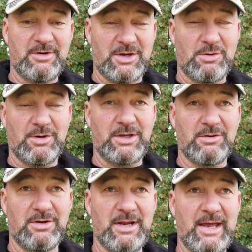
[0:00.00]

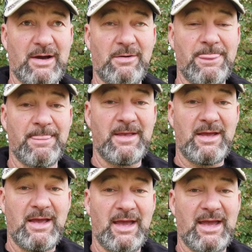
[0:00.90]
recording on now,
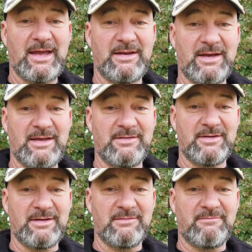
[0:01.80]
had
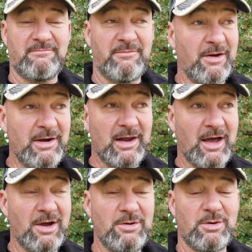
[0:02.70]
either very
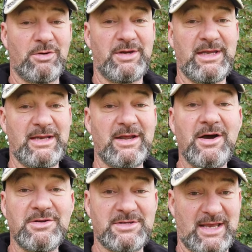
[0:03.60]
low or near
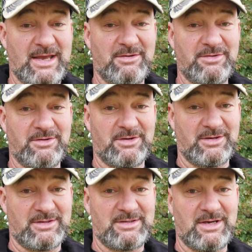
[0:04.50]
no sound on it.